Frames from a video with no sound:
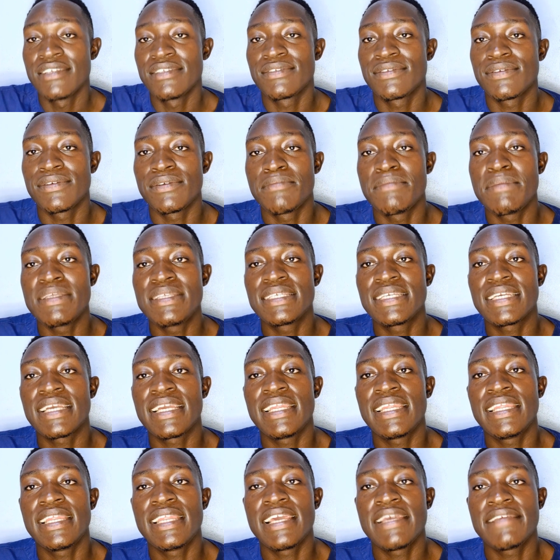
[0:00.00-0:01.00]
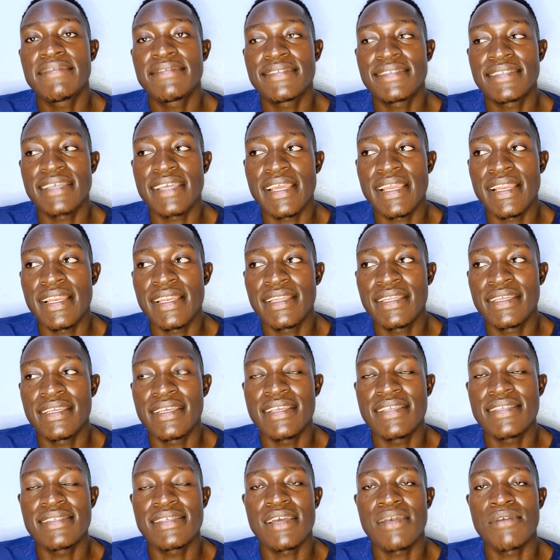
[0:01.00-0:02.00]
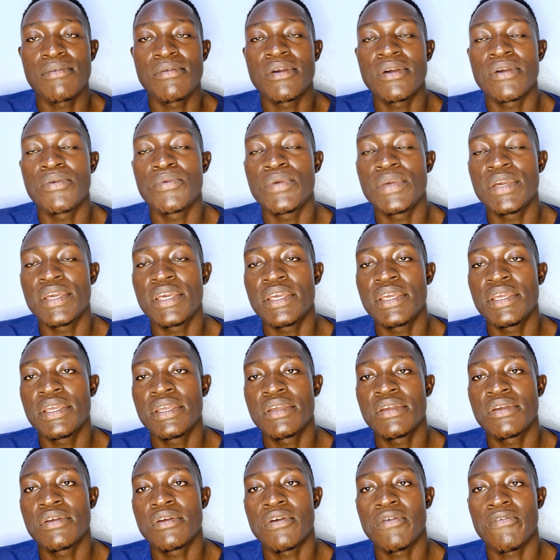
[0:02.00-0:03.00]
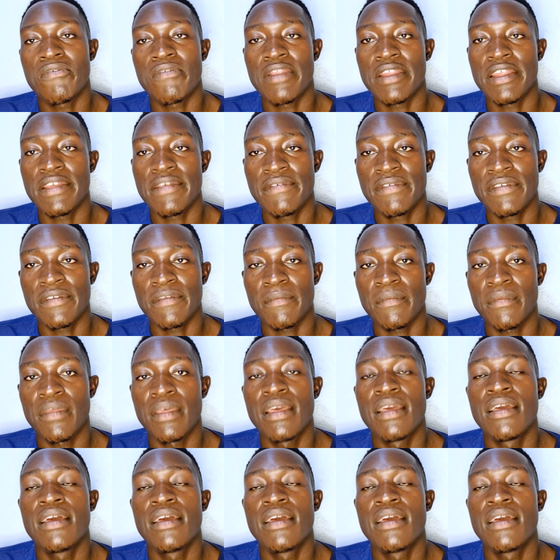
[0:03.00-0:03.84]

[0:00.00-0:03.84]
So basically, lifestyle is our way of living.